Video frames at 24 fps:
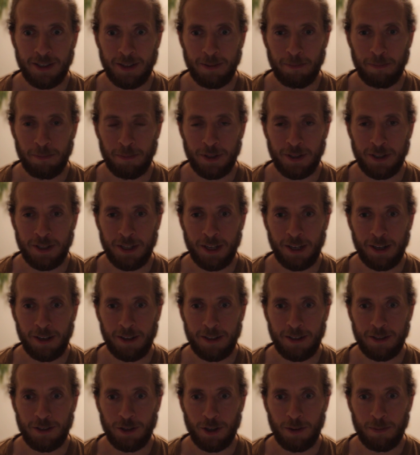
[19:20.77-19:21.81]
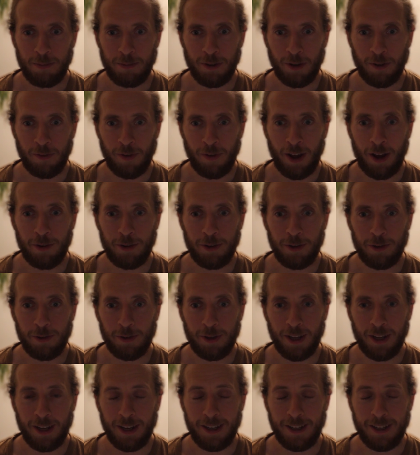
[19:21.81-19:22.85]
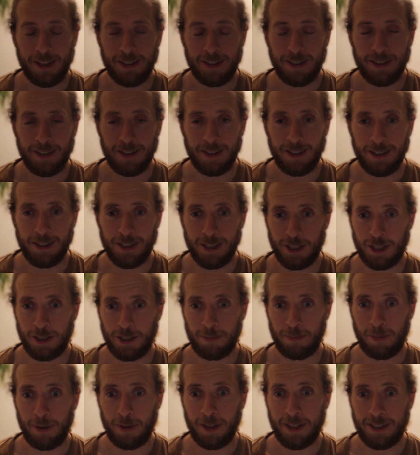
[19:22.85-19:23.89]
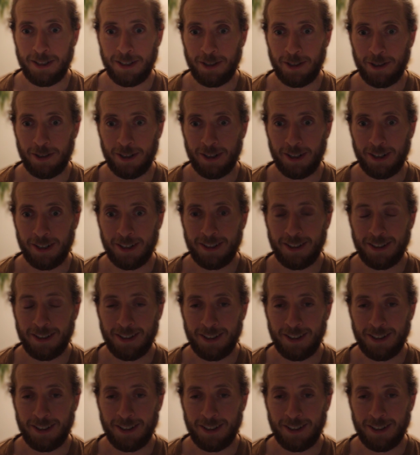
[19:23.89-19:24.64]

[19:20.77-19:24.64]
in particular in terms of how you can split your